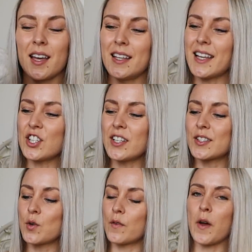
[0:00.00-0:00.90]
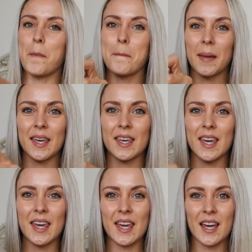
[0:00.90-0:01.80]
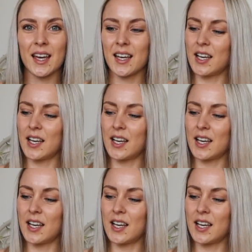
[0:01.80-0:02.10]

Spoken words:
it's actually sort of a minky